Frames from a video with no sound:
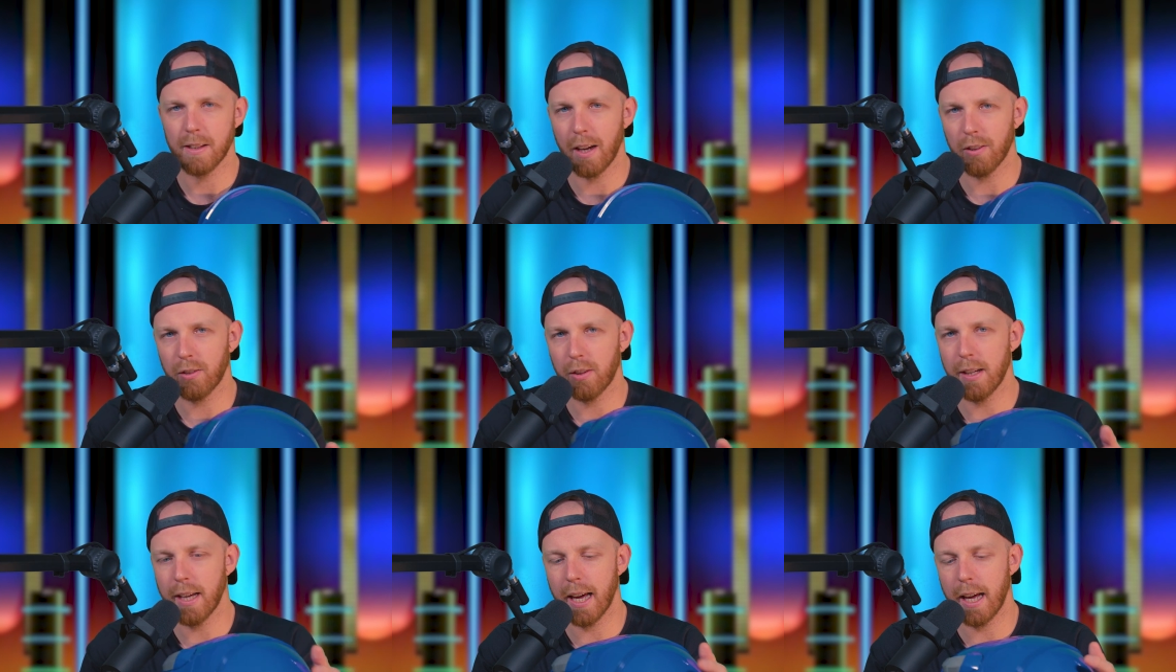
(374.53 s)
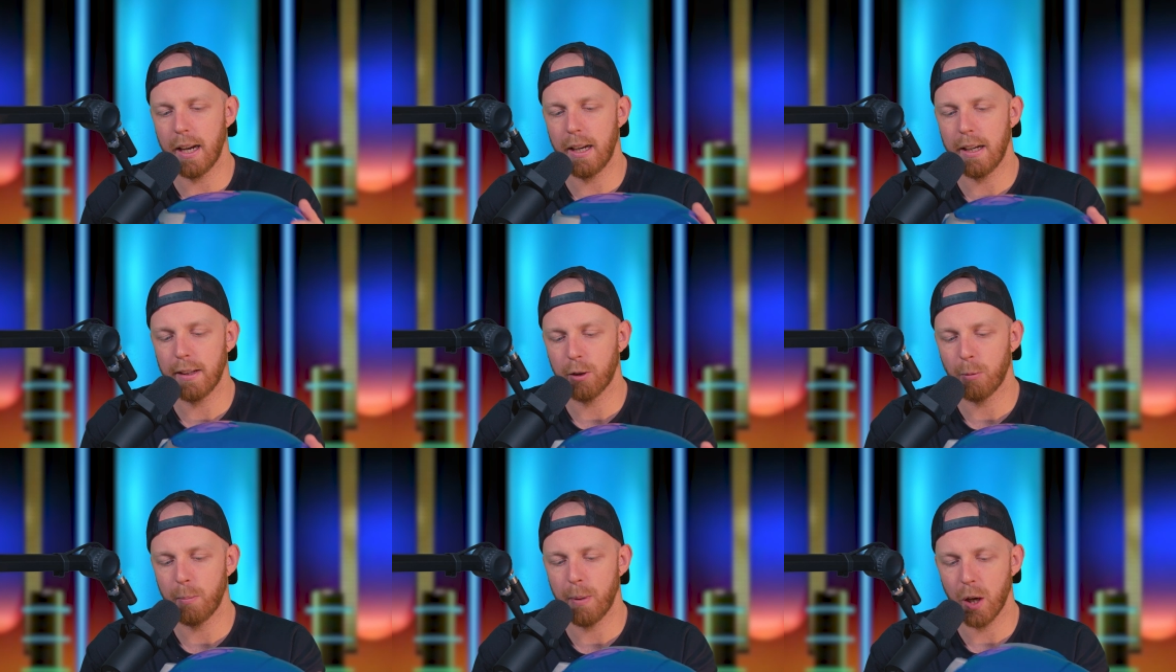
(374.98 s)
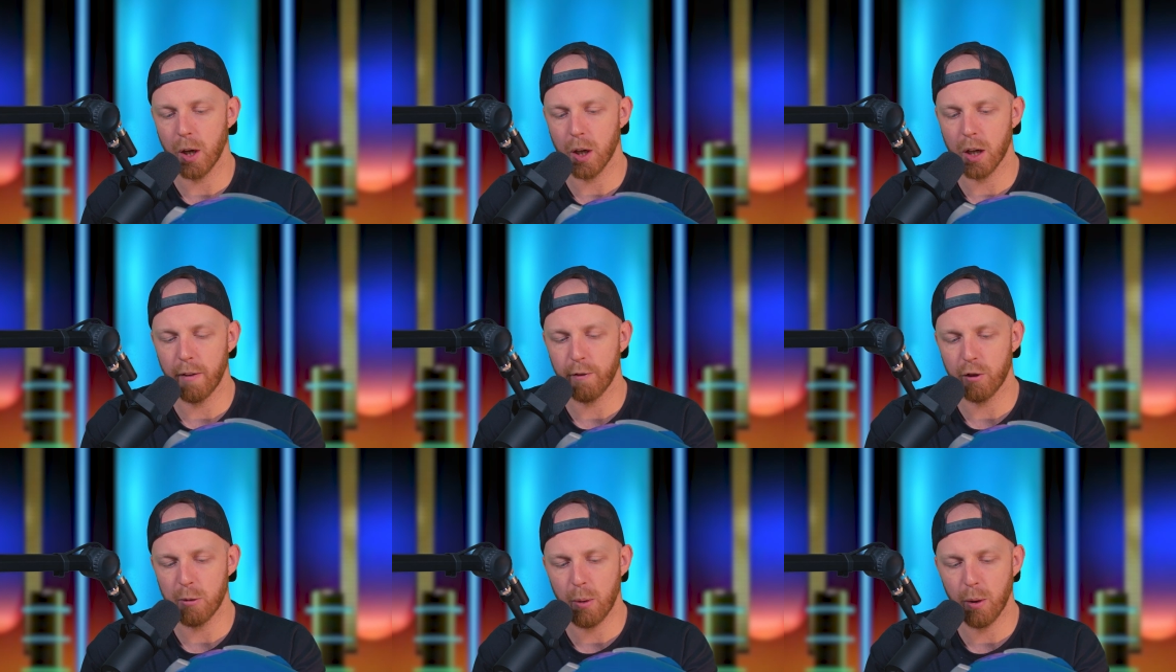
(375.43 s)
that's going to get a little bit
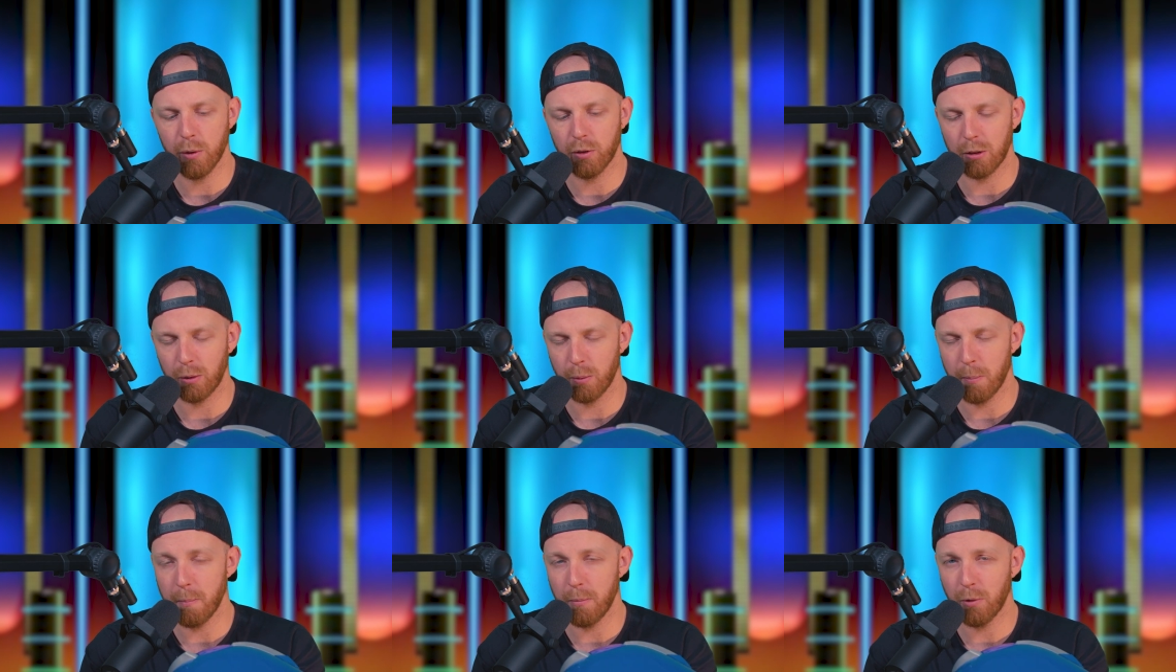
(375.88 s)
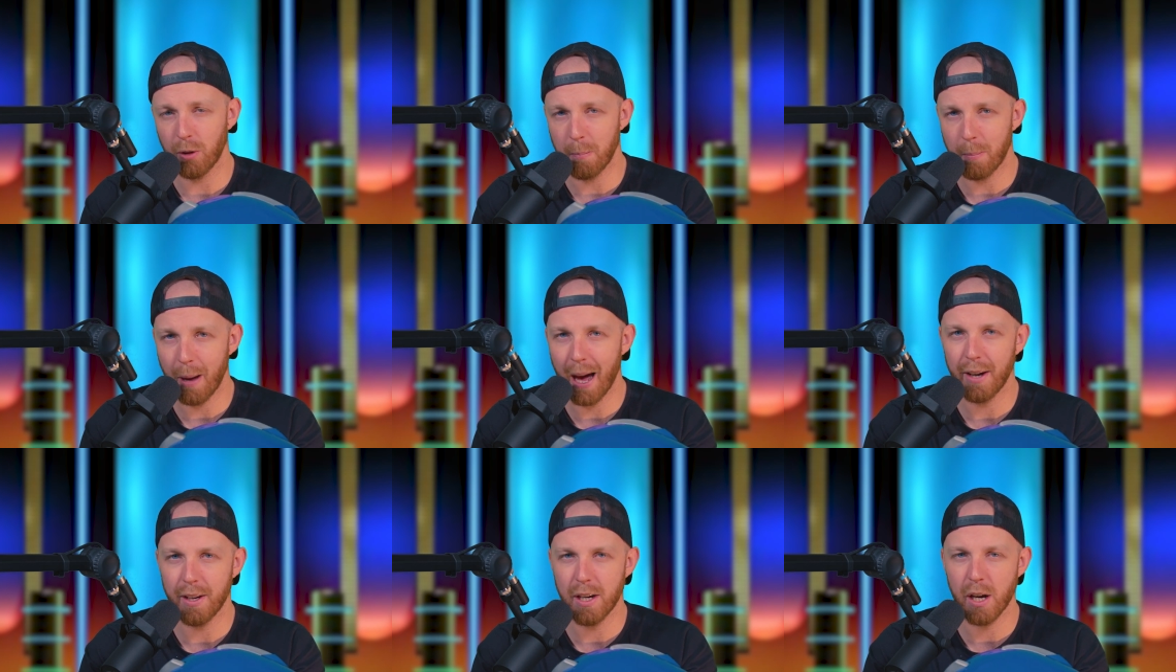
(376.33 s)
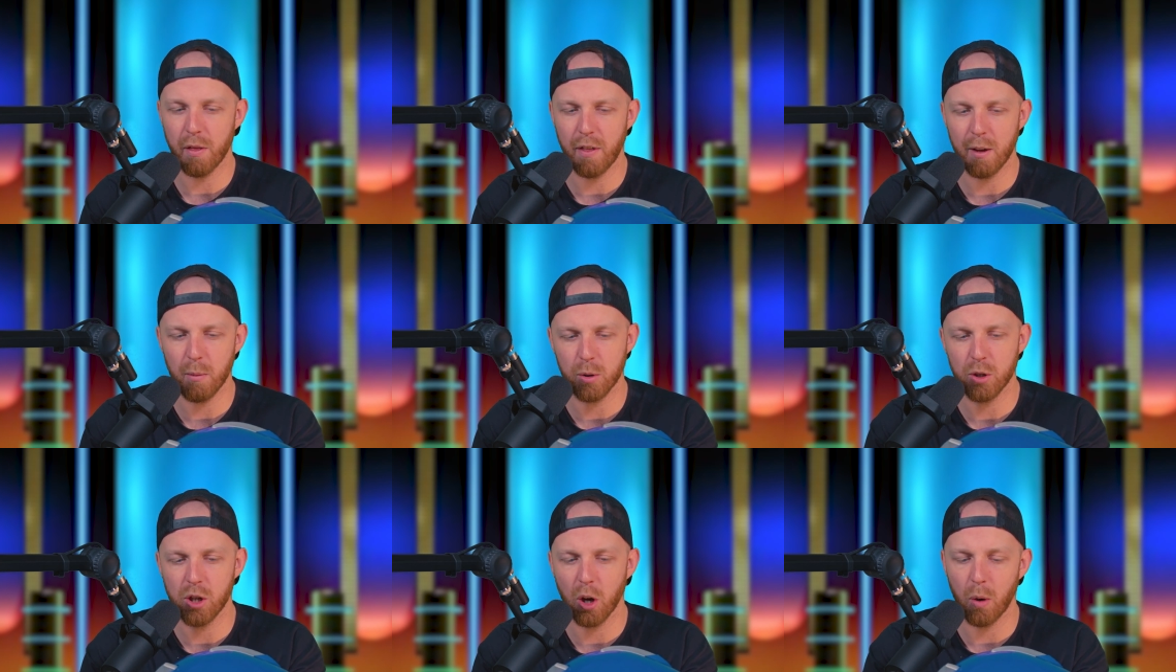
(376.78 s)
uncomfortable. So some padding, I
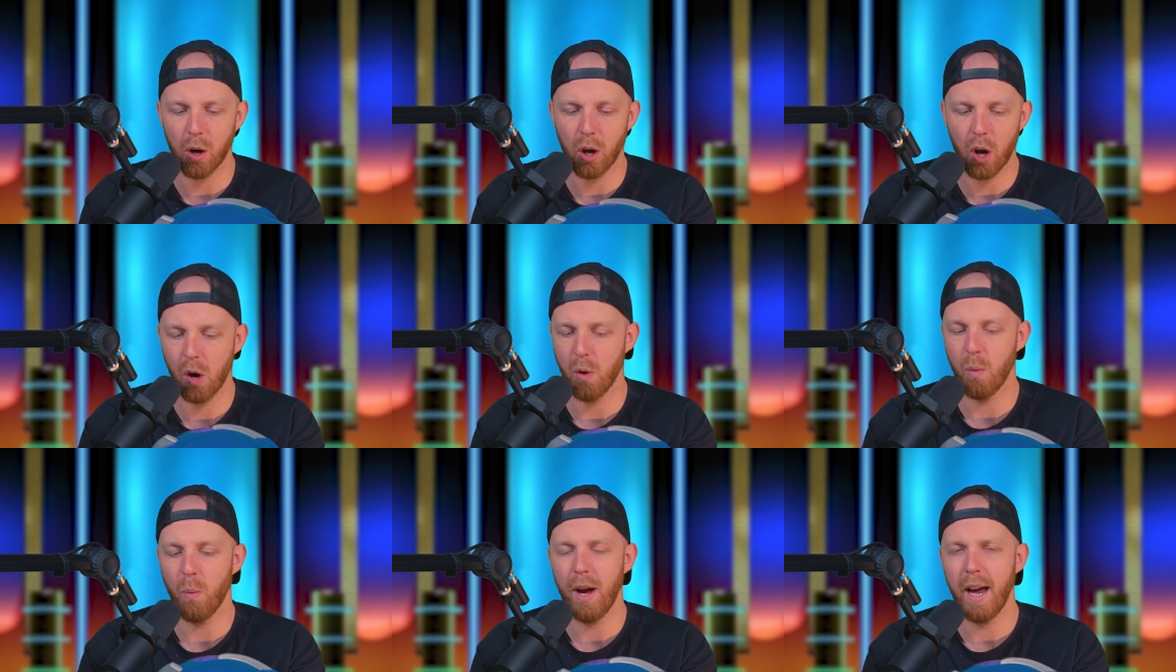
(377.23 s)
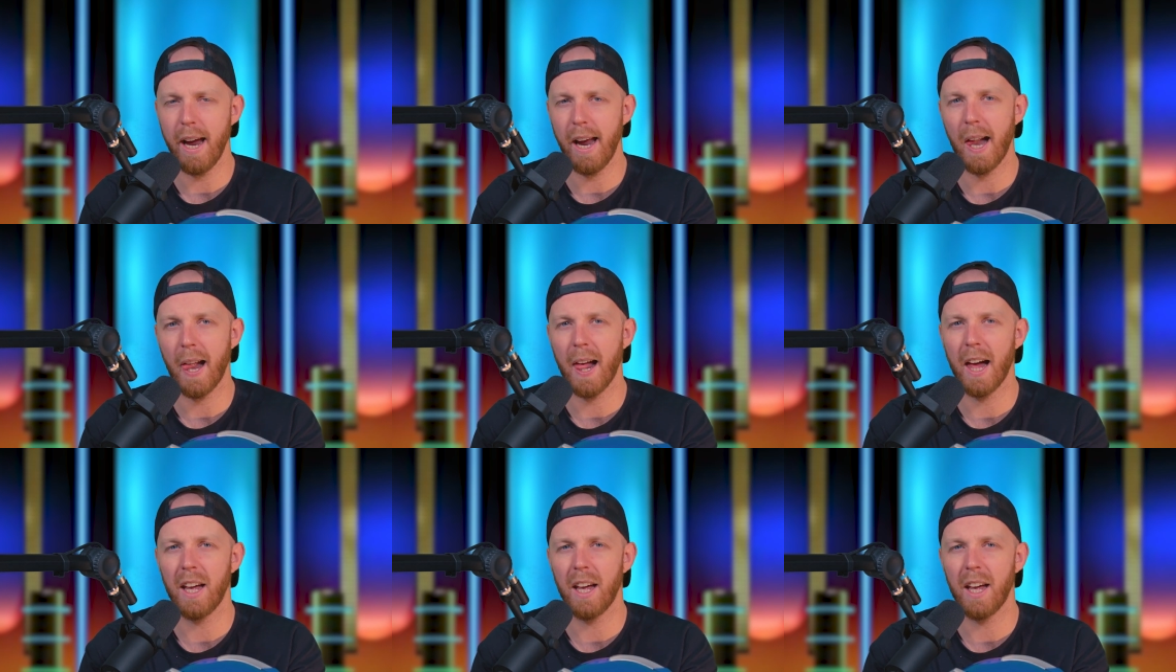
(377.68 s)
think, would go a long way.